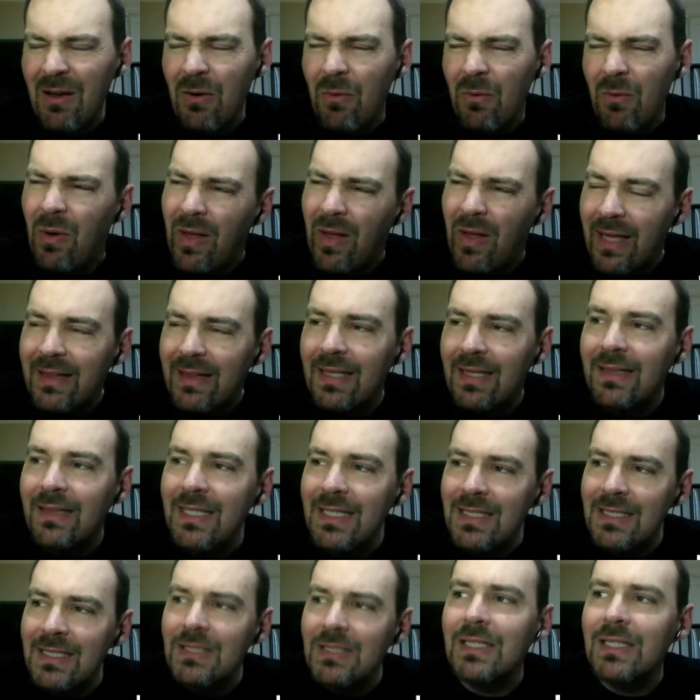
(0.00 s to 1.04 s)
Well,
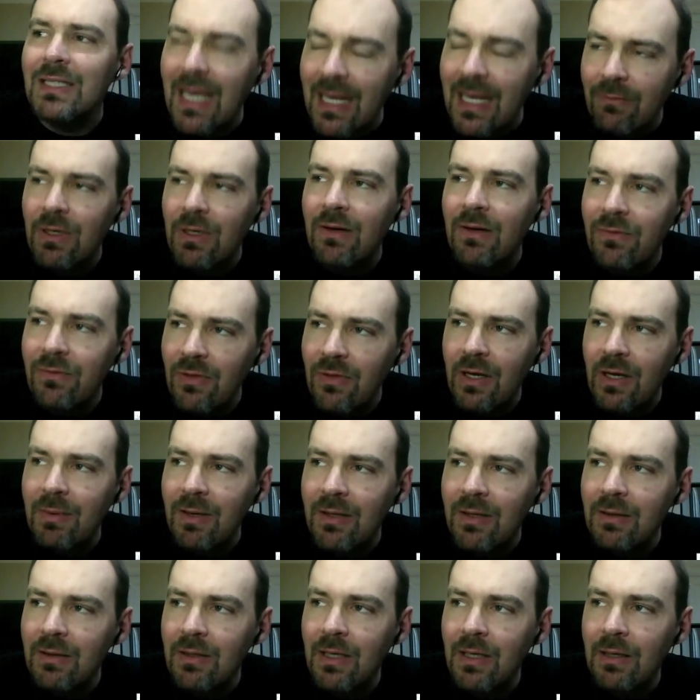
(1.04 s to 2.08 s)
this is kind of what I've thought
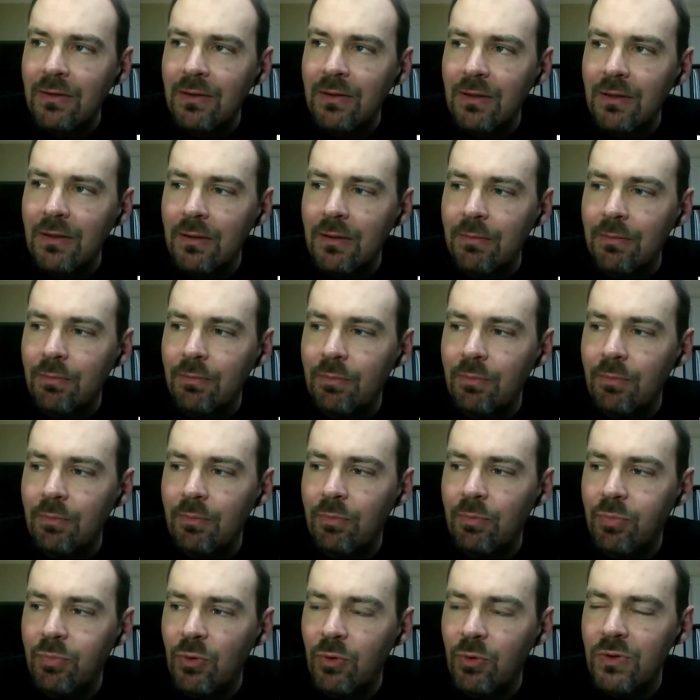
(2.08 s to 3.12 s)
about the
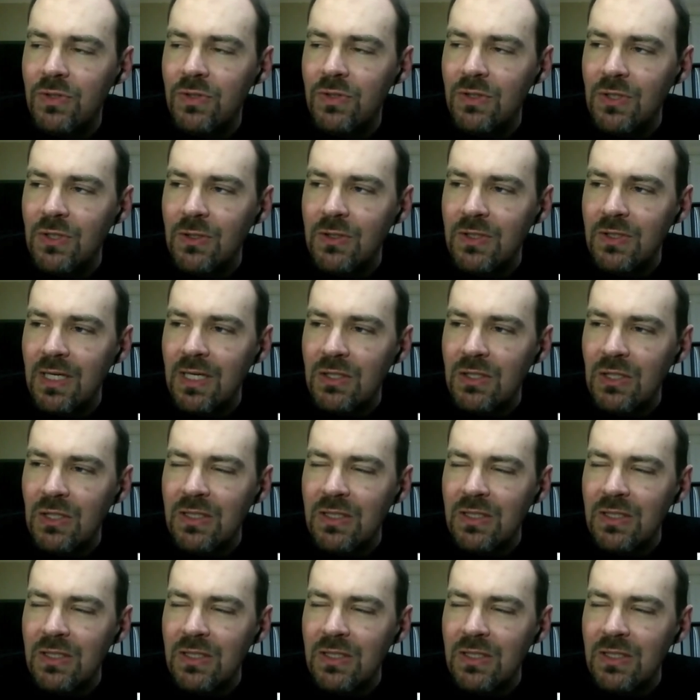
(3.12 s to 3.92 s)
Brewers Association.